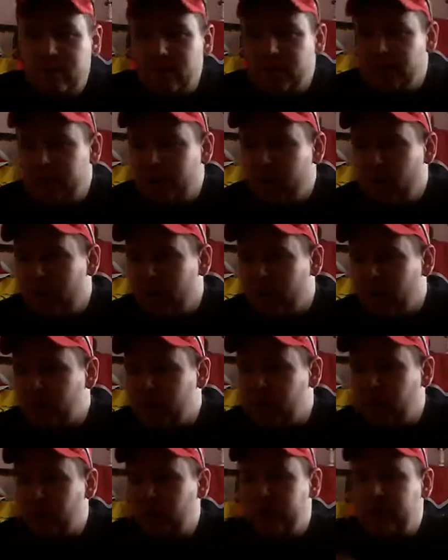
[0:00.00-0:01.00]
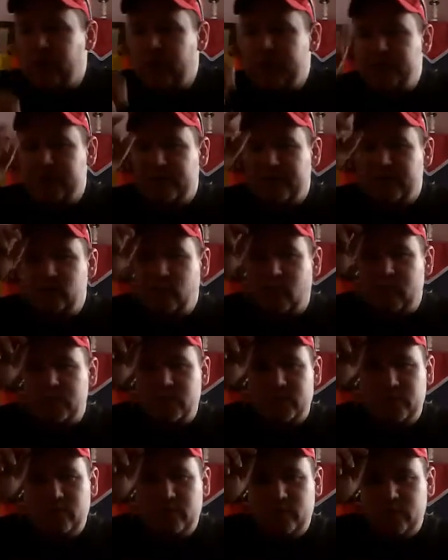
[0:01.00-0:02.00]
Meanwhile, in Sterling Heights, I just watched
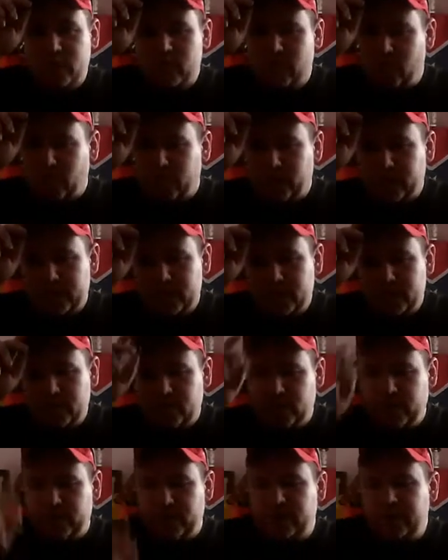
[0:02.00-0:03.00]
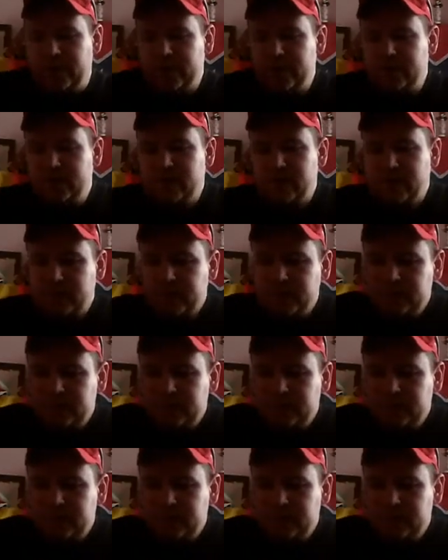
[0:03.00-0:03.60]
a news report. In Sterling Heights,